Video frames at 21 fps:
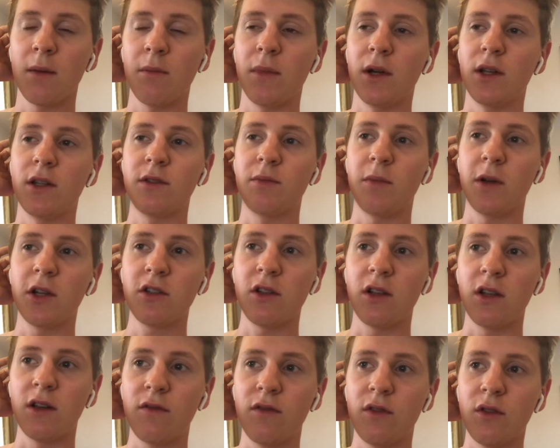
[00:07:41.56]
But
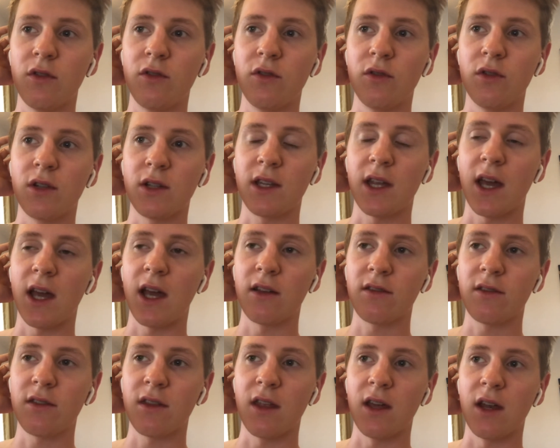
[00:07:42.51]
especially if you're doing
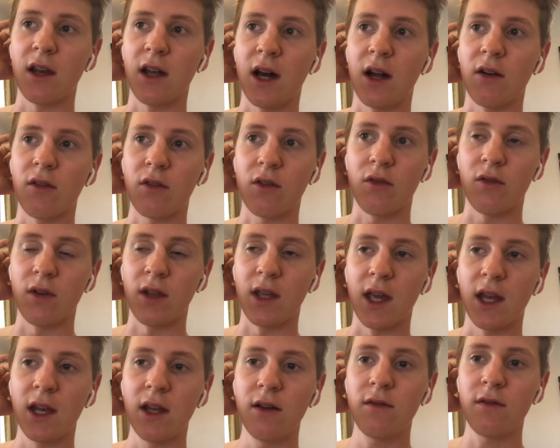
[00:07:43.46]
tasks that are
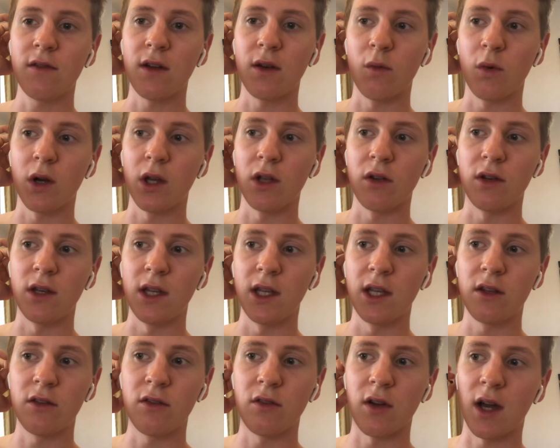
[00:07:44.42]
creative and where you
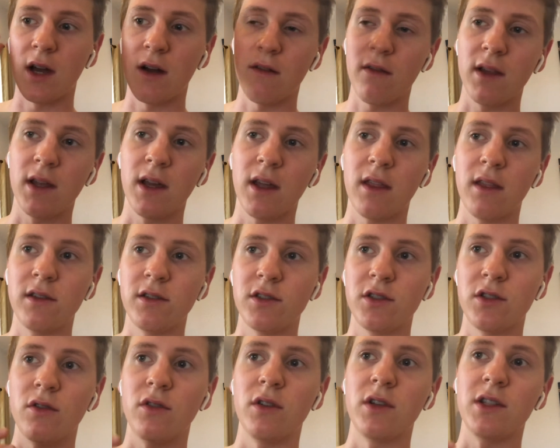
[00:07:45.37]
need to have like this
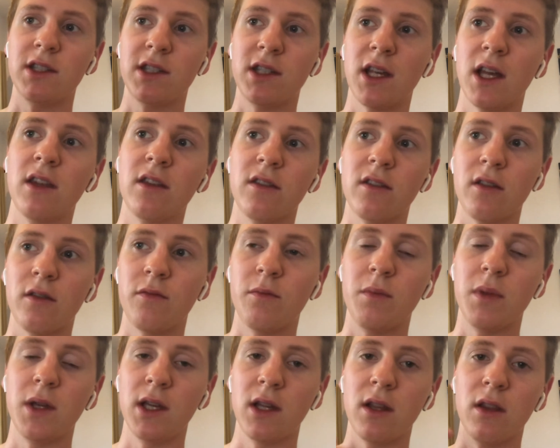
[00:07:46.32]
certain sense of
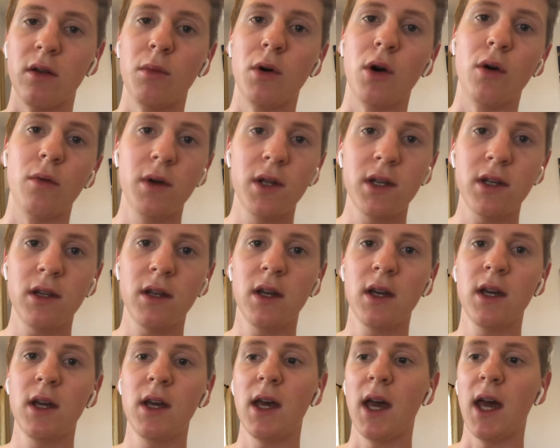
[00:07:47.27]
being in the moment
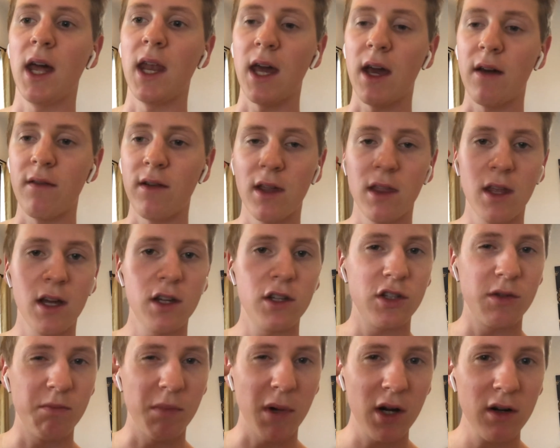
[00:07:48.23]
and having that
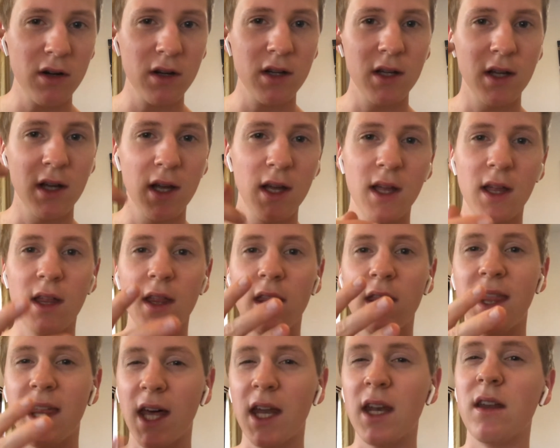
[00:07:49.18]
spark,
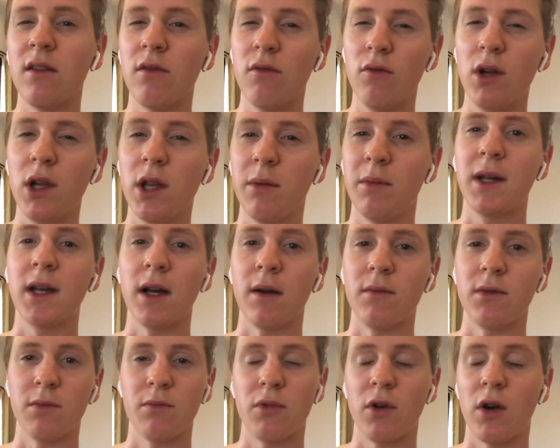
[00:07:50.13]
then it really
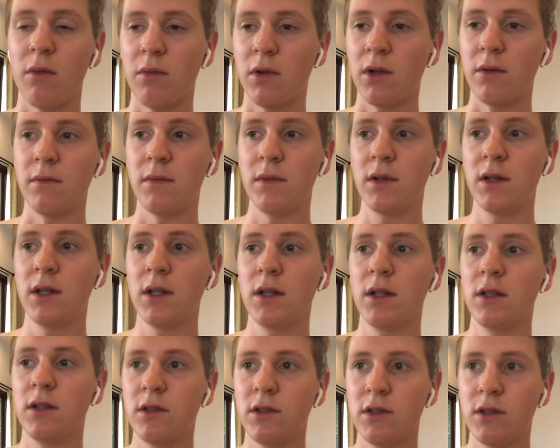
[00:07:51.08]
becomes a problem.
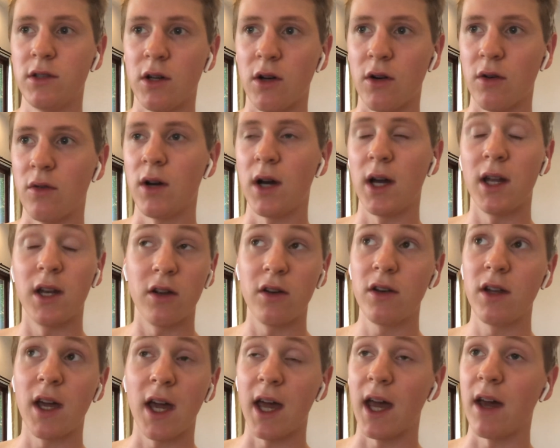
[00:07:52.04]
So I
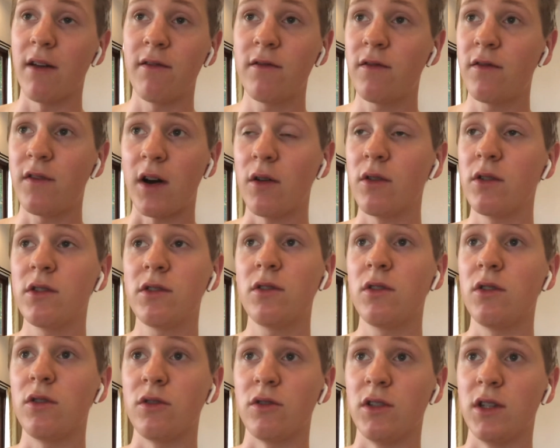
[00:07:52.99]
haven't found a
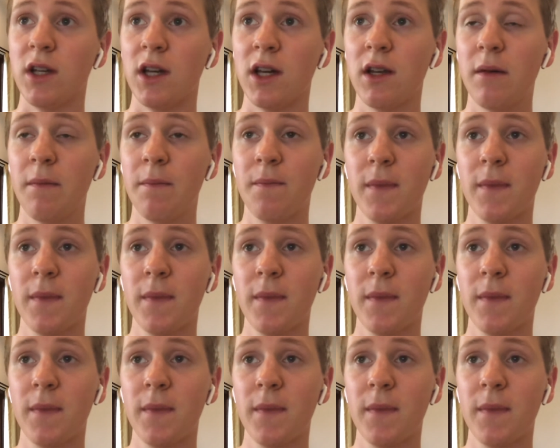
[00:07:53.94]
solution yet.